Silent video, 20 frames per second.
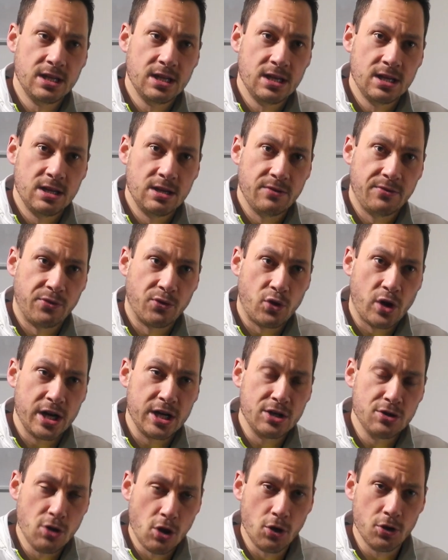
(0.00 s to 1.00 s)
for a
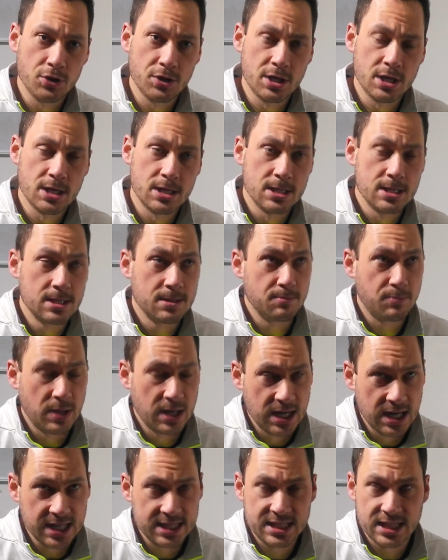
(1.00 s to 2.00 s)

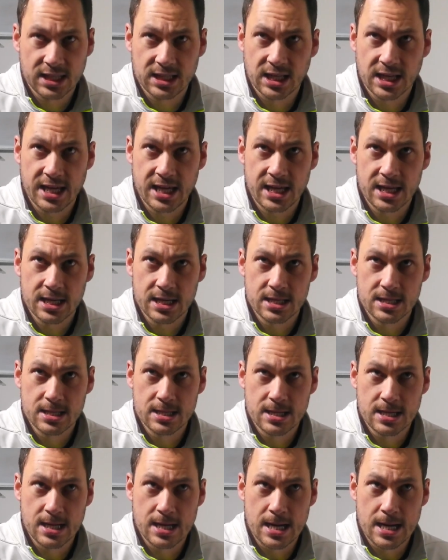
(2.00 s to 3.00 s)
non-politically
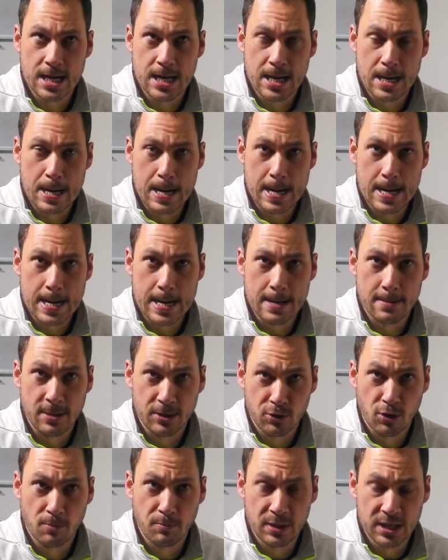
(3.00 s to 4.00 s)
uh, a
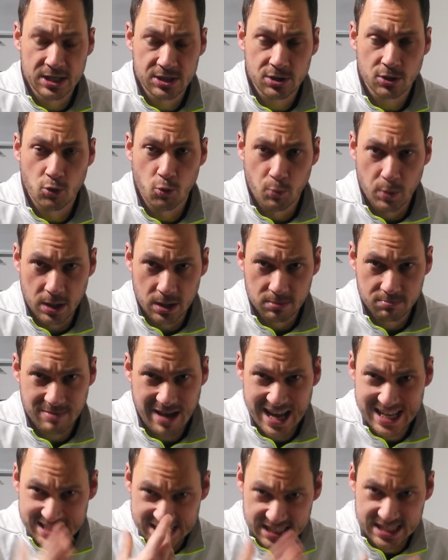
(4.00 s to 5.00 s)
non-political
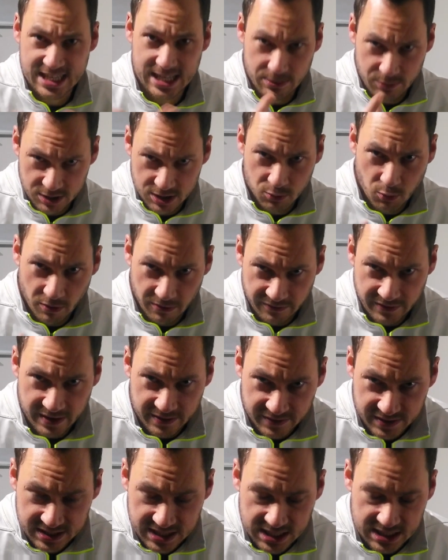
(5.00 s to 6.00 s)
entity, which is what FIFA
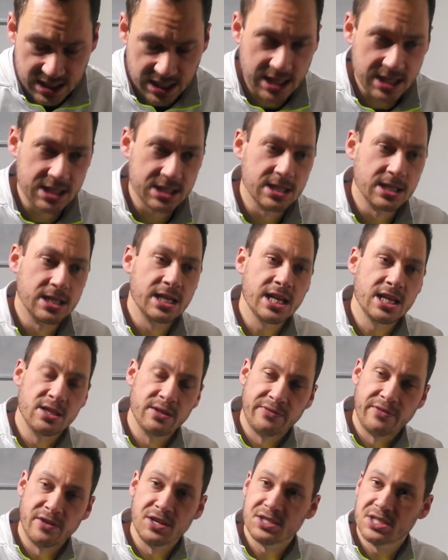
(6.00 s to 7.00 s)
says it is, in the
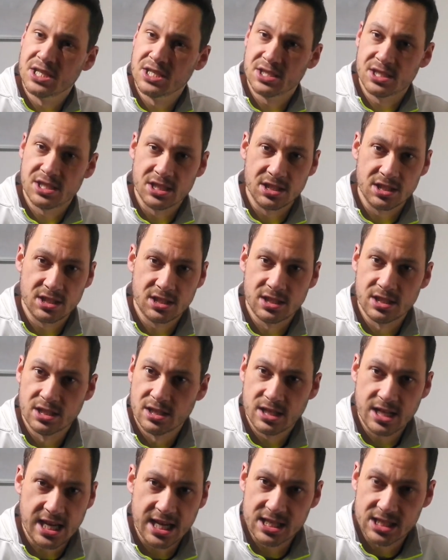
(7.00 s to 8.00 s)
first instance,
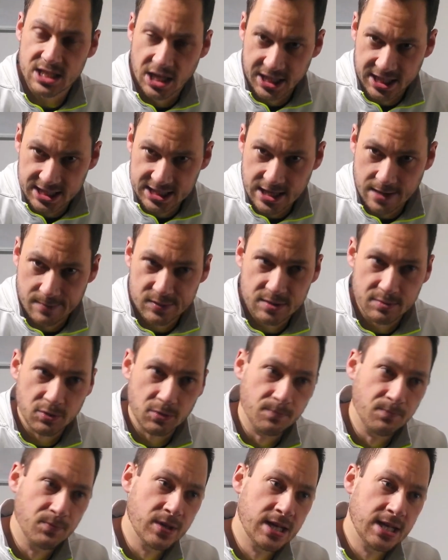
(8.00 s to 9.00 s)
is unacceptable.
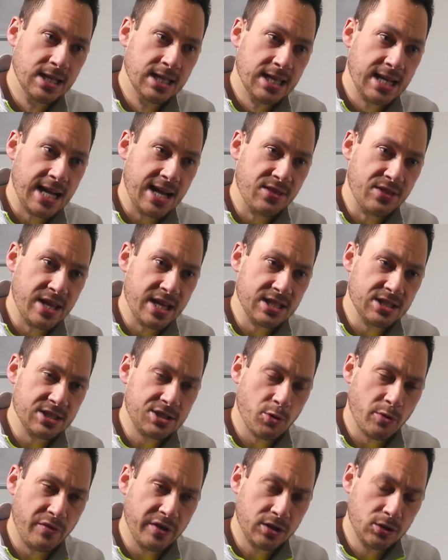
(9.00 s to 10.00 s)
And then to
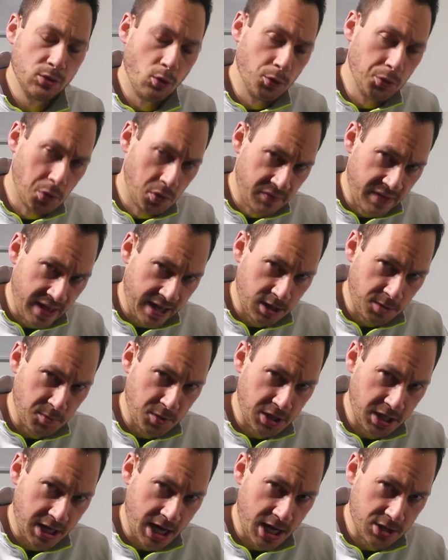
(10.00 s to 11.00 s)
have ignored all of that
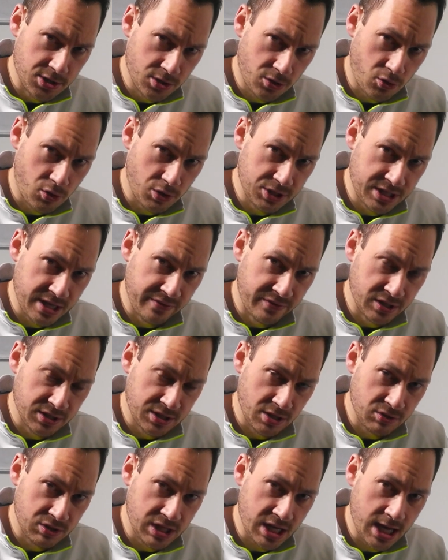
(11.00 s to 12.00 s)
communication across seven
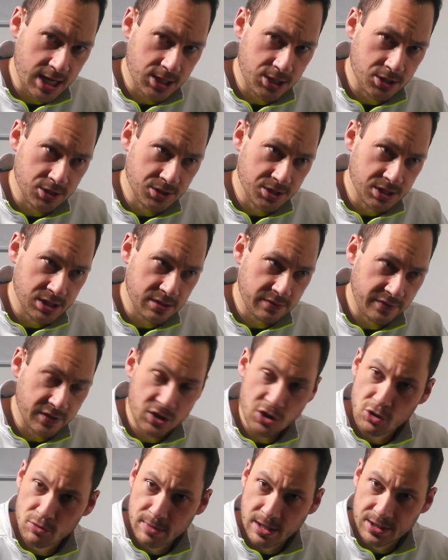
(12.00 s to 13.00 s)
associations for
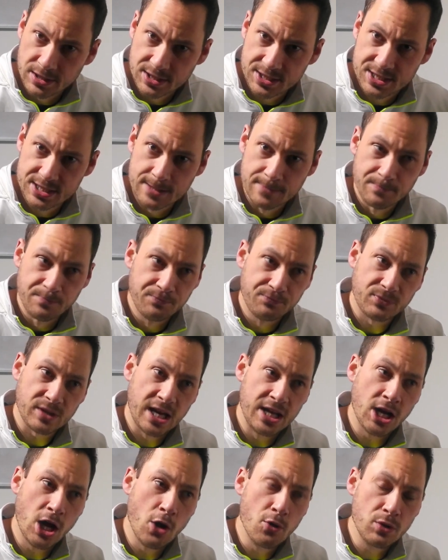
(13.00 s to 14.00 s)
two months
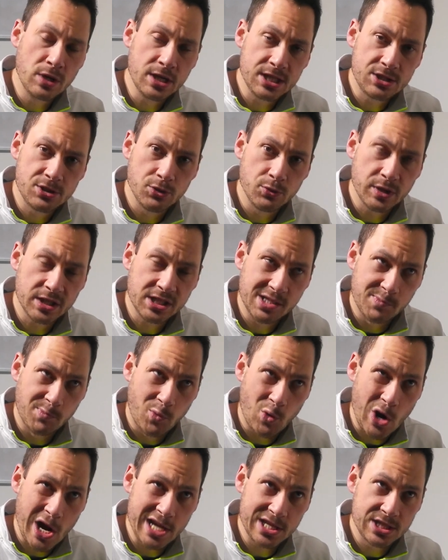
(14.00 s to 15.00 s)
and only to
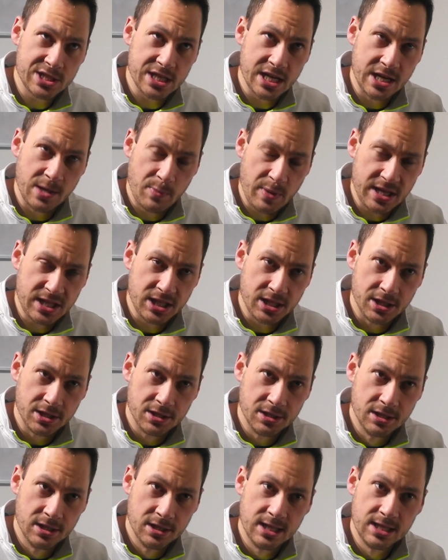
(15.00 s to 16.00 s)
express an opinion
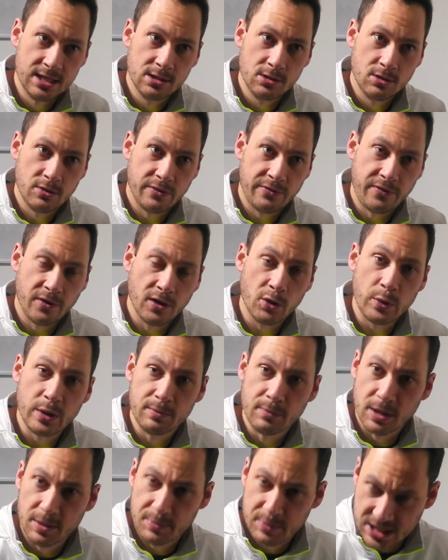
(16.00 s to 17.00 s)
following
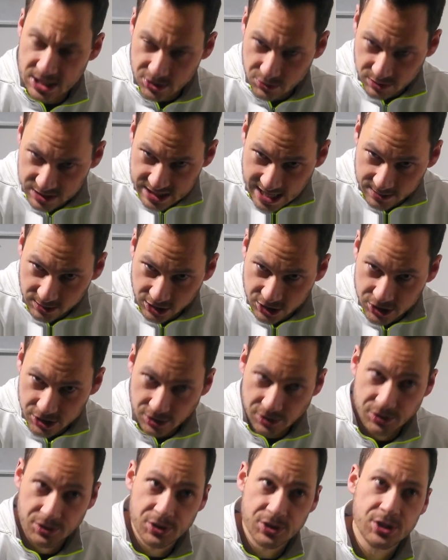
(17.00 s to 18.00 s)
by potential
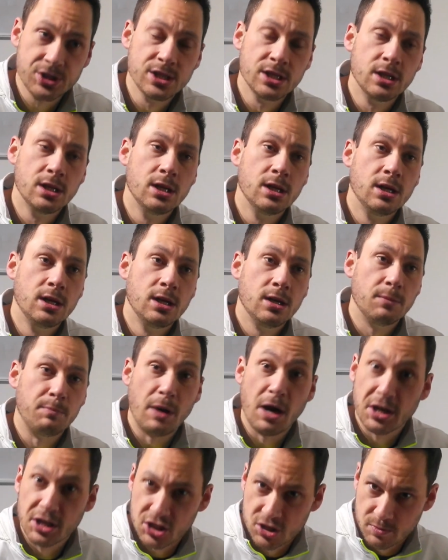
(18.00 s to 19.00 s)
sanctions,
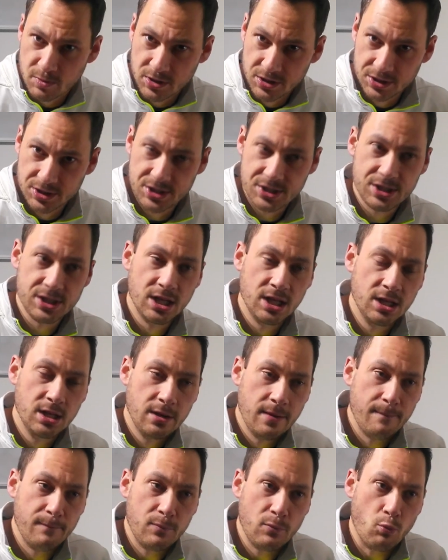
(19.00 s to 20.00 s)
punishments,
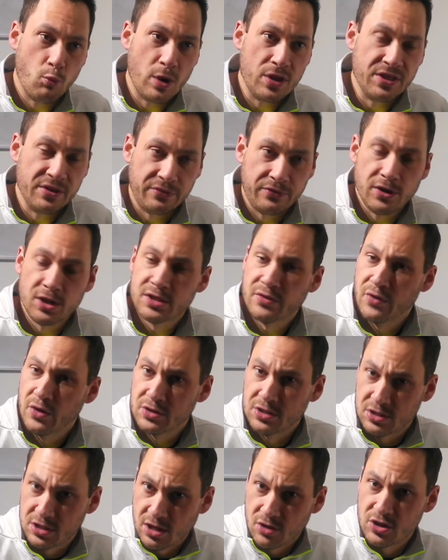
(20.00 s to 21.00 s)
when the first of those
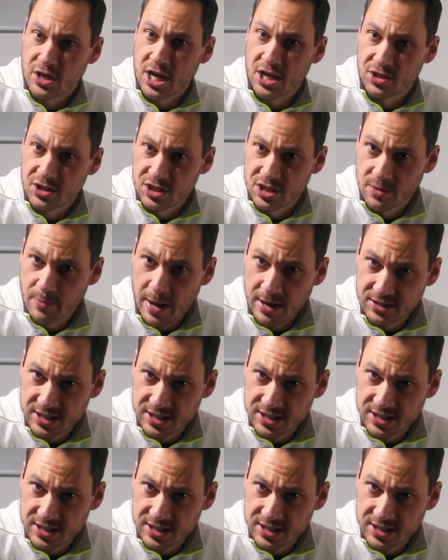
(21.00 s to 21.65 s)
associations is about to